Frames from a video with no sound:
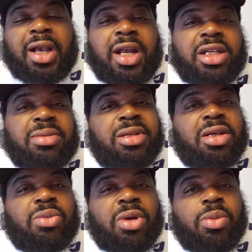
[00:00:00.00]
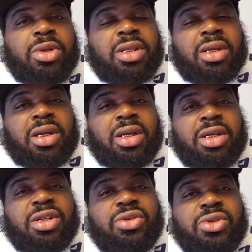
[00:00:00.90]
got a split in one with
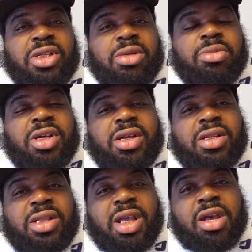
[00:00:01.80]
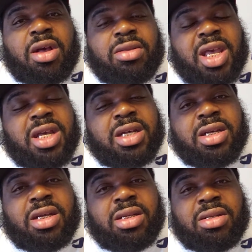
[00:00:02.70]
Houston, but they
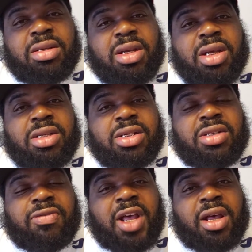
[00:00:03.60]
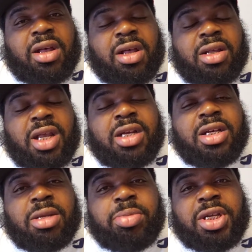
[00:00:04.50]
could just they
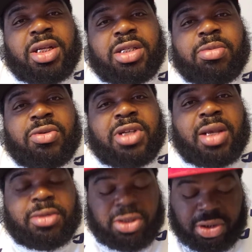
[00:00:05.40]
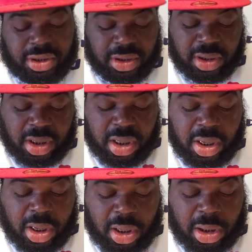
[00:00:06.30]
could beat us both times this year.
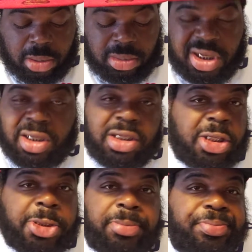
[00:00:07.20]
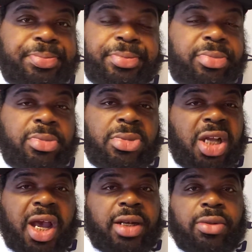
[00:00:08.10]
Tennessee,
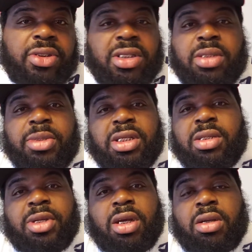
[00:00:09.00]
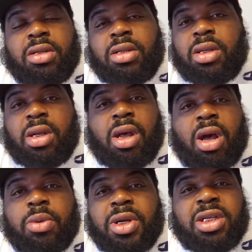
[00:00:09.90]
I don't see us beating them at all.
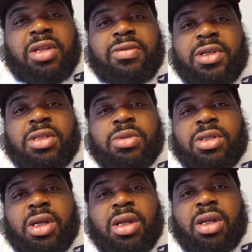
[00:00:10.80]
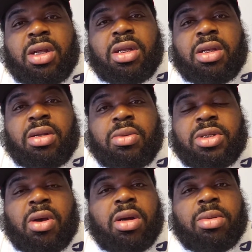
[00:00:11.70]
Our run defense was
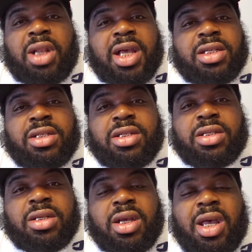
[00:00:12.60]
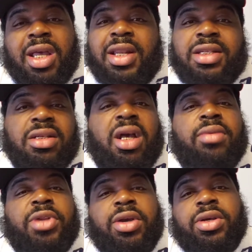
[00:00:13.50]
horrible last year, and they still
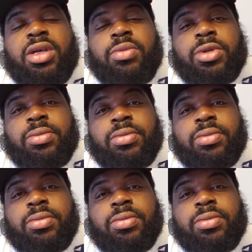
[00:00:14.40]
have Derrick Henry.